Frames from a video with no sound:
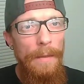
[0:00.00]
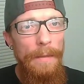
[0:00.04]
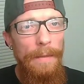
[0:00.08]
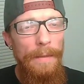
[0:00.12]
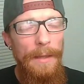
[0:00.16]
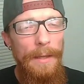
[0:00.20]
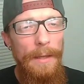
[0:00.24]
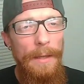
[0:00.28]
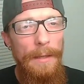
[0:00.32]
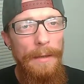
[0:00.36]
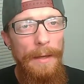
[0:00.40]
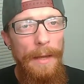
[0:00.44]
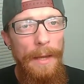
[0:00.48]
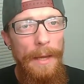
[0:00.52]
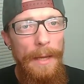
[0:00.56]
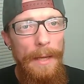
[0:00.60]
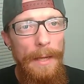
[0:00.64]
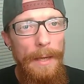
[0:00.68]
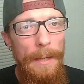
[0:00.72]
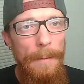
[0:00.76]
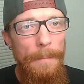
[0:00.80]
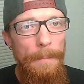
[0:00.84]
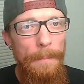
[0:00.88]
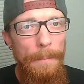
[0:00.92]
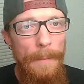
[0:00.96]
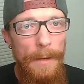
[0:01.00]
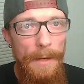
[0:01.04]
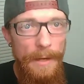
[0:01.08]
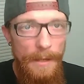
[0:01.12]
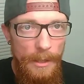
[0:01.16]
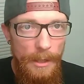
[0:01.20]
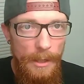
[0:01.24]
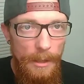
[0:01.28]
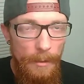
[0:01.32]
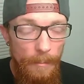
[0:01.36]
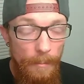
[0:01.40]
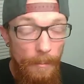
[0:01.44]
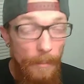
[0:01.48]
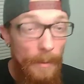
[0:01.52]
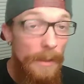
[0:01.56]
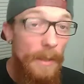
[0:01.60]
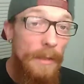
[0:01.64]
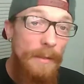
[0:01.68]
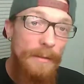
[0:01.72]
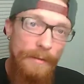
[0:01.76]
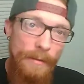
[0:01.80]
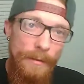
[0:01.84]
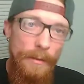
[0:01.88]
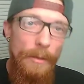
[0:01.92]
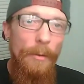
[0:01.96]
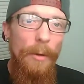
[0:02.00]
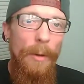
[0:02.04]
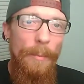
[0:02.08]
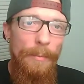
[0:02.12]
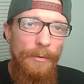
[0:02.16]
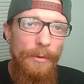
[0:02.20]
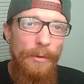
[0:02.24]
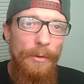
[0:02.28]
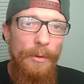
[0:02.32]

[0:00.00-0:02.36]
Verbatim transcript: than a medium, but it's still up